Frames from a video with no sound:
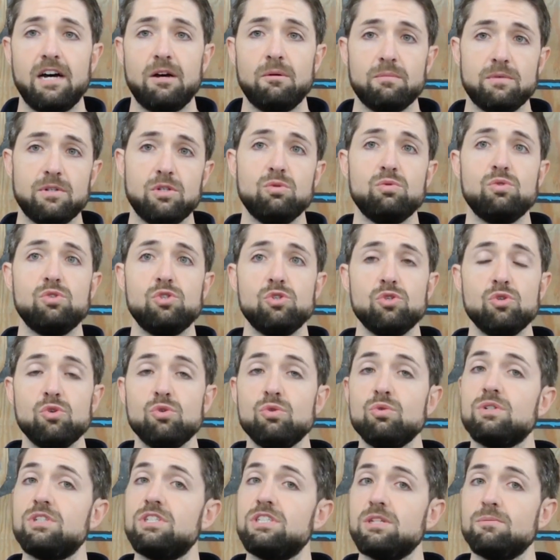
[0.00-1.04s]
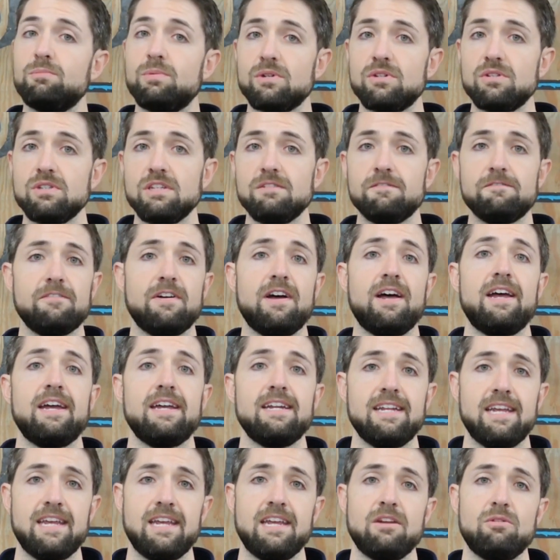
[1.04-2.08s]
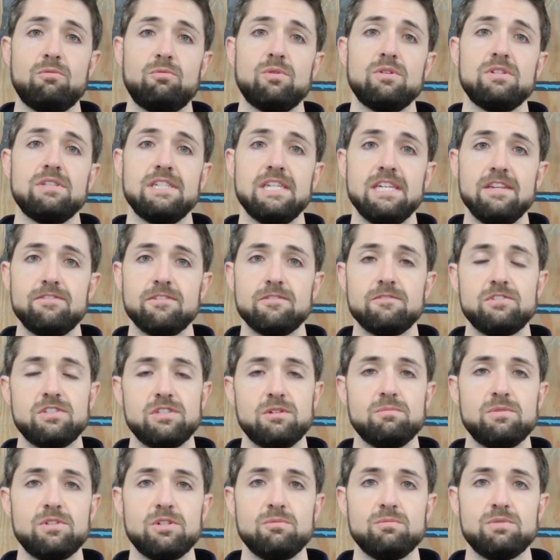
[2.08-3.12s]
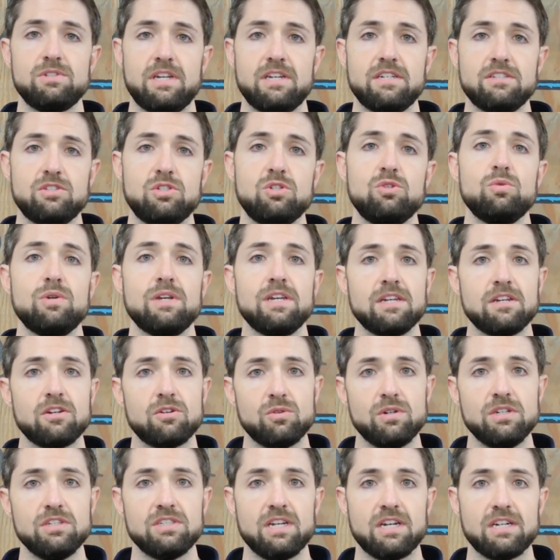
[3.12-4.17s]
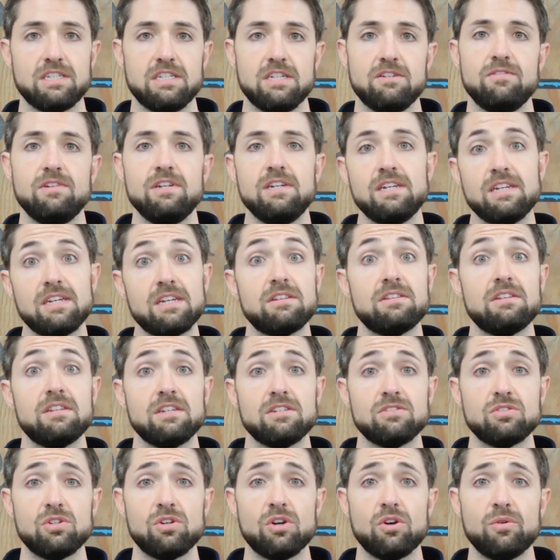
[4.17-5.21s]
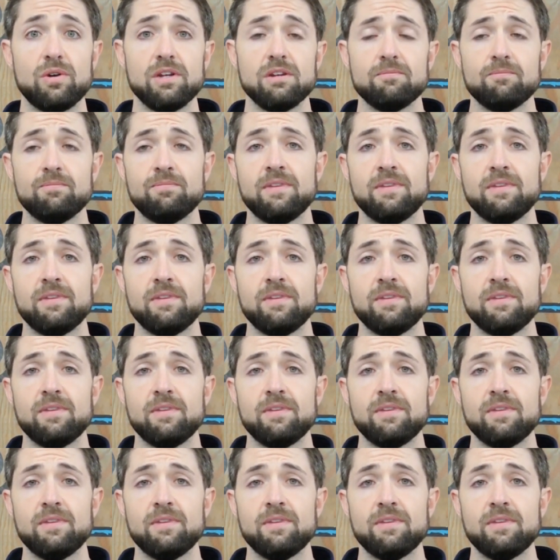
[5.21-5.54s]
You do typically find a relief of symptoms as you increase activity and get things going.